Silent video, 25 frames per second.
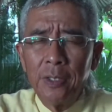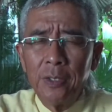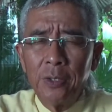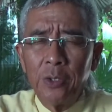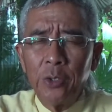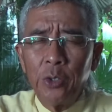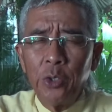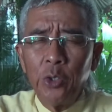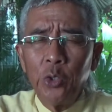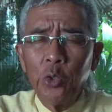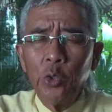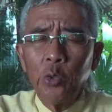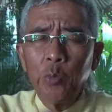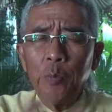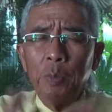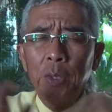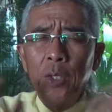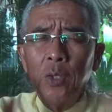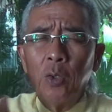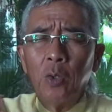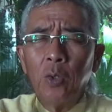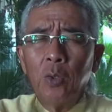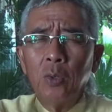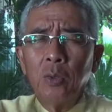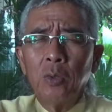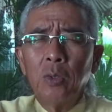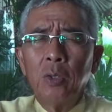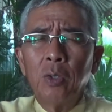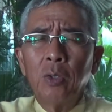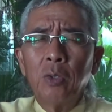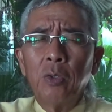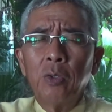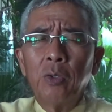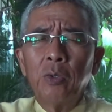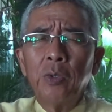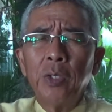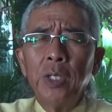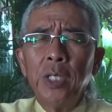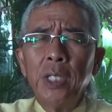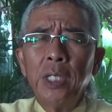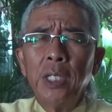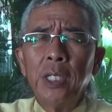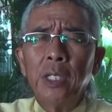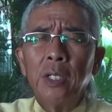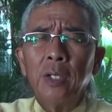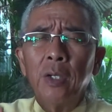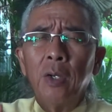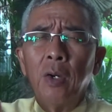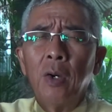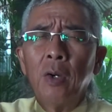To you be all glory
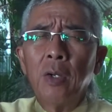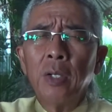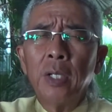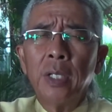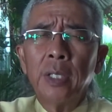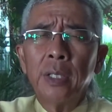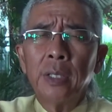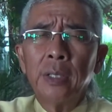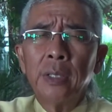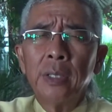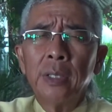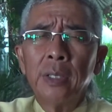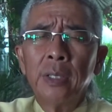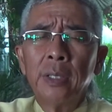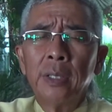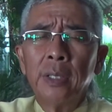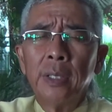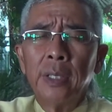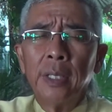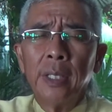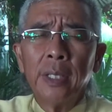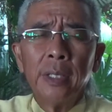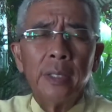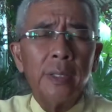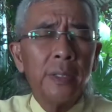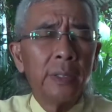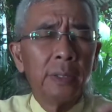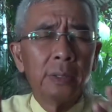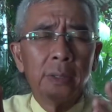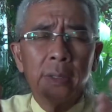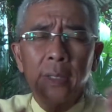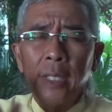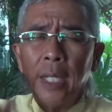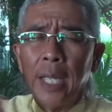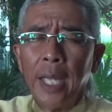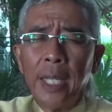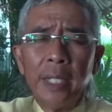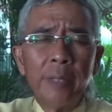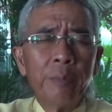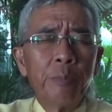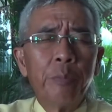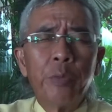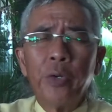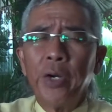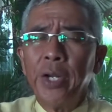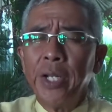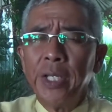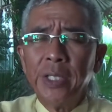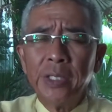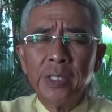and honor and
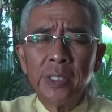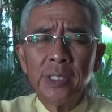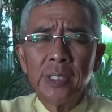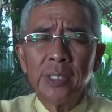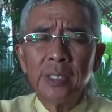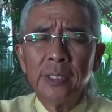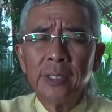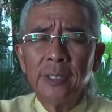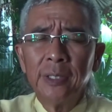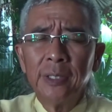praise.